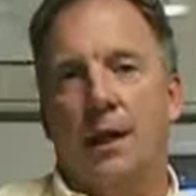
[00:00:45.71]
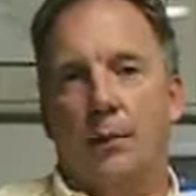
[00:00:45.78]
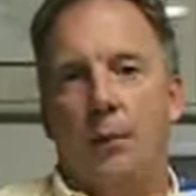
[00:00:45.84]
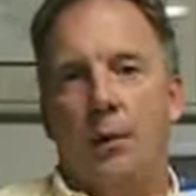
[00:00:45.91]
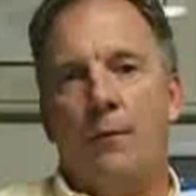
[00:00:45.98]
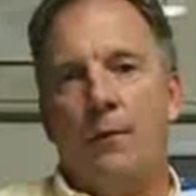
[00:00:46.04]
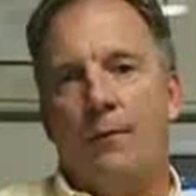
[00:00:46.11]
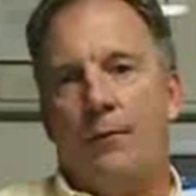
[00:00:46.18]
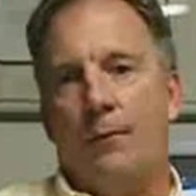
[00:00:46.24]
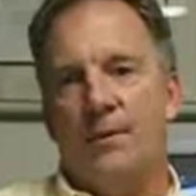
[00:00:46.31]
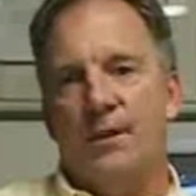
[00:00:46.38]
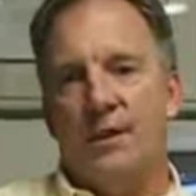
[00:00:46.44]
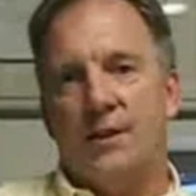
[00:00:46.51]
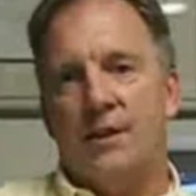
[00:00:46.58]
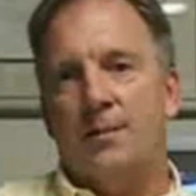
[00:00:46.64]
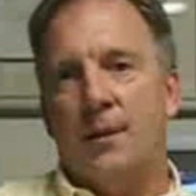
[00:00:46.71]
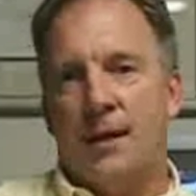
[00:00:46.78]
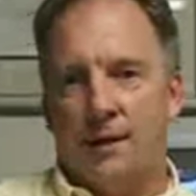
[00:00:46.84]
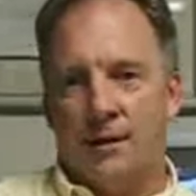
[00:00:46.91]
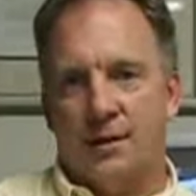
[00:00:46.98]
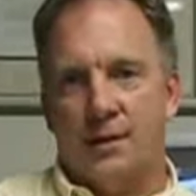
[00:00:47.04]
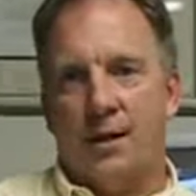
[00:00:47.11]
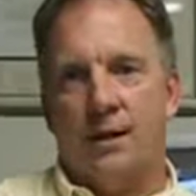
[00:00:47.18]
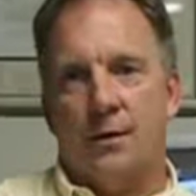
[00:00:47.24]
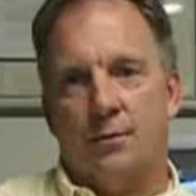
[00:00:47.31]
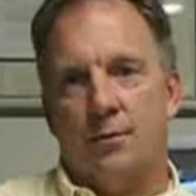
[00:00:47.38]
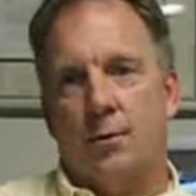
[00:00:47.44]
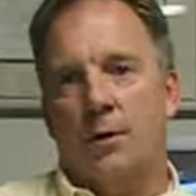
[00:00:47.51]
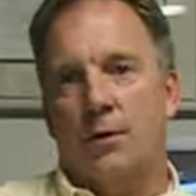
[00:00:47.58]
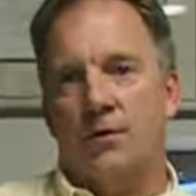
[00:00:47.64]
and we went from 6 ballot
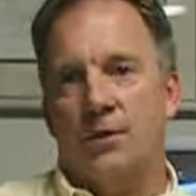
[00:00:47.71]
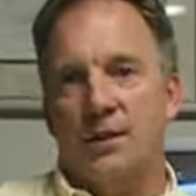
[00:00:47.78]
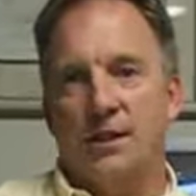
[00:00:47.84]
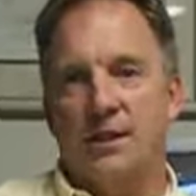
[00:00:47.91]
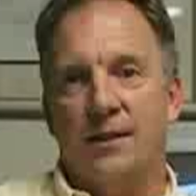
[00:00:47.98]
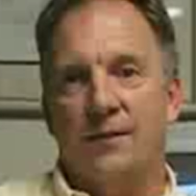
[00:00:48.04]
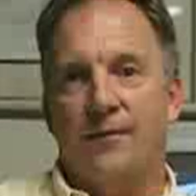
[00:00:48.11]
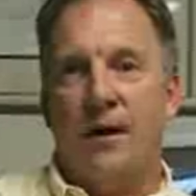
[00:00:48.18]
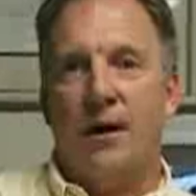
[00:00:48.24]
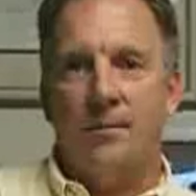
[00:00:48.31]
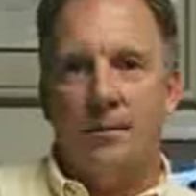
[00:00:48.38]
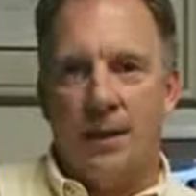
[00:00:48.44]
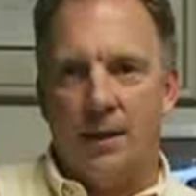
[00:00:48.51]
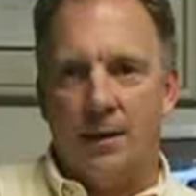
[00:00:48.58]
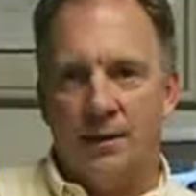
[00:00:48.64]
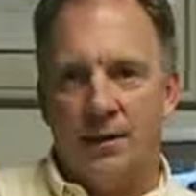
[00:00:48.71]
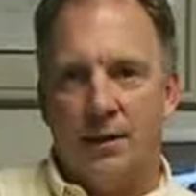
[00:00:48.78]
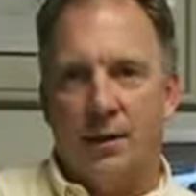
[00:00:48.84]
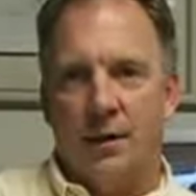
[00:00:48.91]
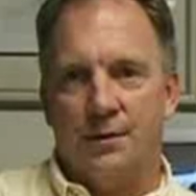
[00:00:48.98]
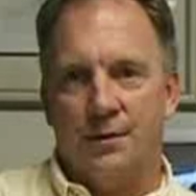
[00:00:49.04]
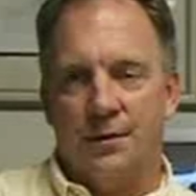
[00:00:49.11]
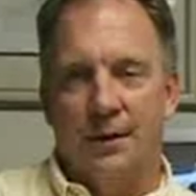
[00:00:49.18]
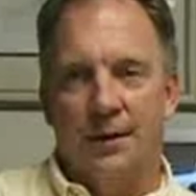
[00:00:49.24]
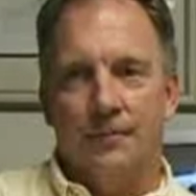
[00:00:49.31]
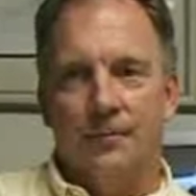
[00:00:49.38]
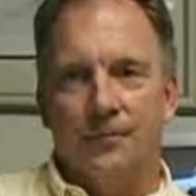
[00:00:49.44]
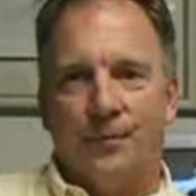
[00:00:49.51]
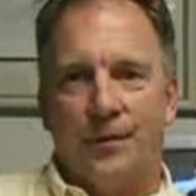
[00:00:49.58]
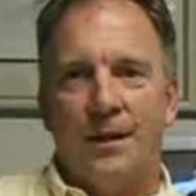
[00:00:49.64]
styles to 165 ballot styles.
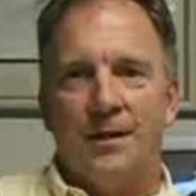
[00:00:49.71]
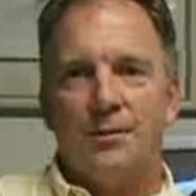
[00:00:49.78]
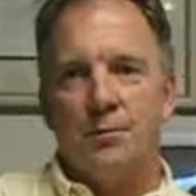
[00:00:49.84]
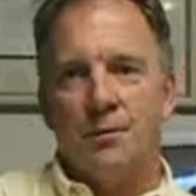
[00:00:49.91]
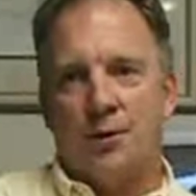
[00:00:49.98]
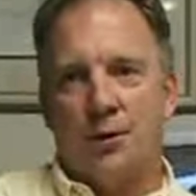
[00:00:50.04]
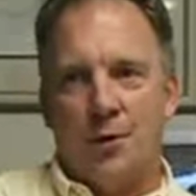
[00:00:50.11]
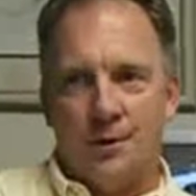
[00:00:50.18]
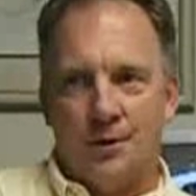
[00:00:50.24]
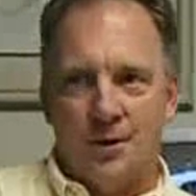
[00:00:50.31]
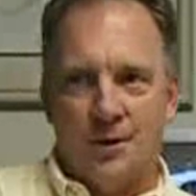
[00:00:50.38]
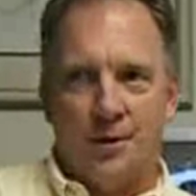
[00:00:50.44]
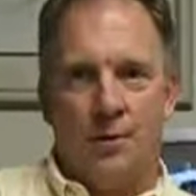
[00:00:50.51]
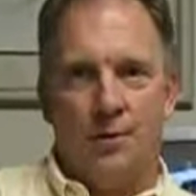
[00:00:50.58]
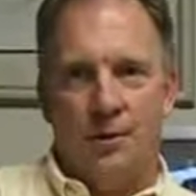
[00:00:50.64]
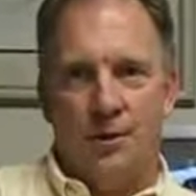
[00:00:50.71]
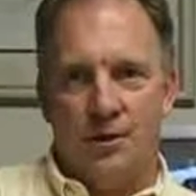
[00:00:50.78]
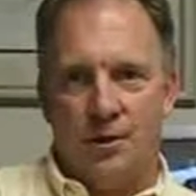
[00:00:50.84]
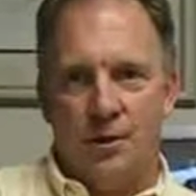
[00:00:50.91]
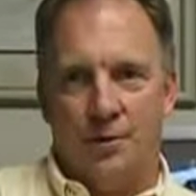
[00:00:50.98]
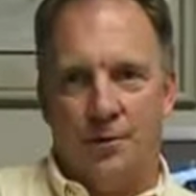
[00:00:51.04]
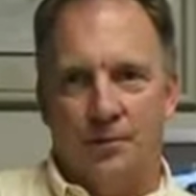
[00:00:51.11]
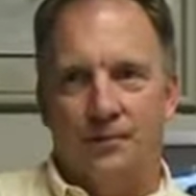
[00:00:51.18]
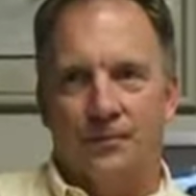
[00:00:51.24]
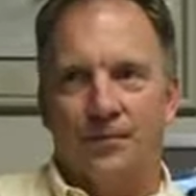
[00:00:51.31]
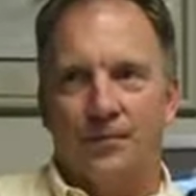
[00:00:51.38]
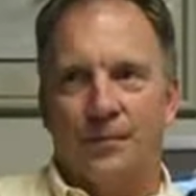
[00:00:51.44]
That's what caused this whole issue.